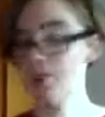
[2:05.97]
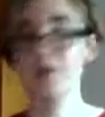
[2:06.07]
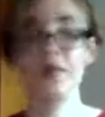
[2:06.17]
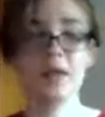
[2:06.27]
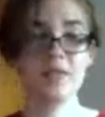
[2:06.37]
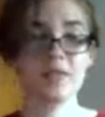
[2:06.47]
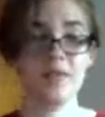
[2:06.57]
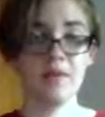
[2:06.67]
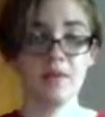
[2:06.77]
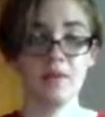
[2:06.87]
you don't have to
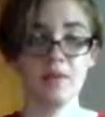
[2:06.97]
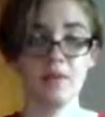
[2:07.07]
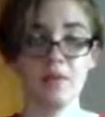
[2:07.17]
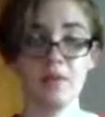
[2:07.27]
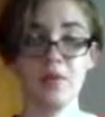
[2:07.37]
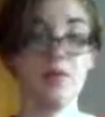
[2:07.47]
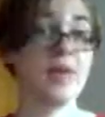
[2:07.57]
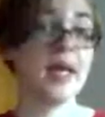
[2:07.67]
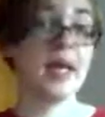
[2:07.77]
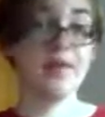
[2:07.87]
cover it, although you
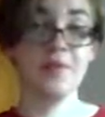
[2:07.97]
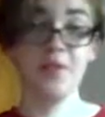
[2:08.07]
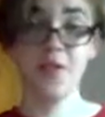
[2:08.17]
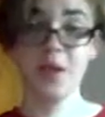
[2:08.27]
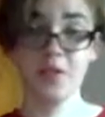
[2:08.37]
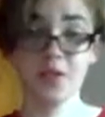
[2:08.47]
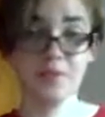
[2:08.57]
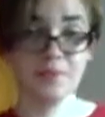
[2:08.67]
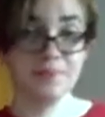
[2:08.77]
can if you want to.